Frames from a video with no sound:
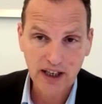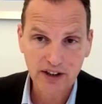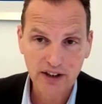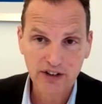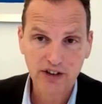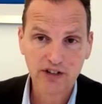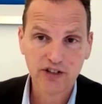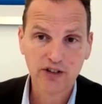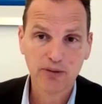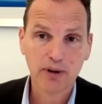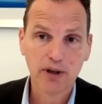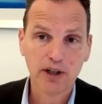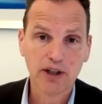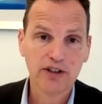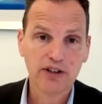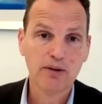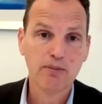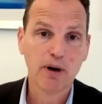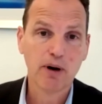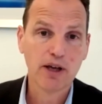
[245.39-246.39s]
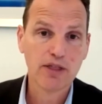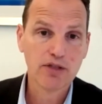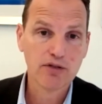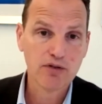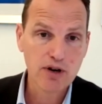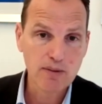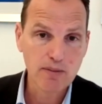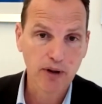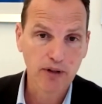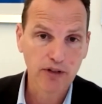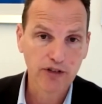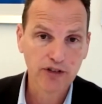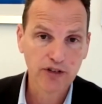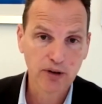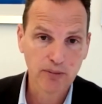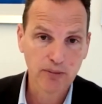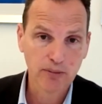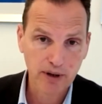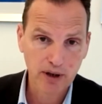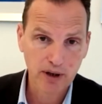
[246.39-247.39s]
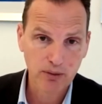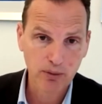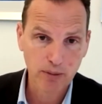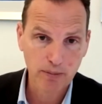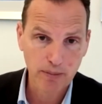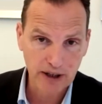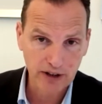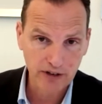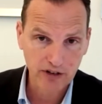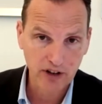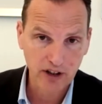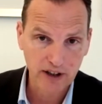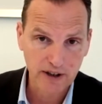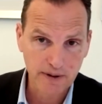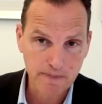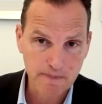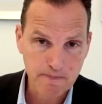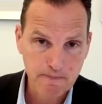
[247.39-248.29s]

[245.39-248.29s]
and disability by 3 months compared with baseline.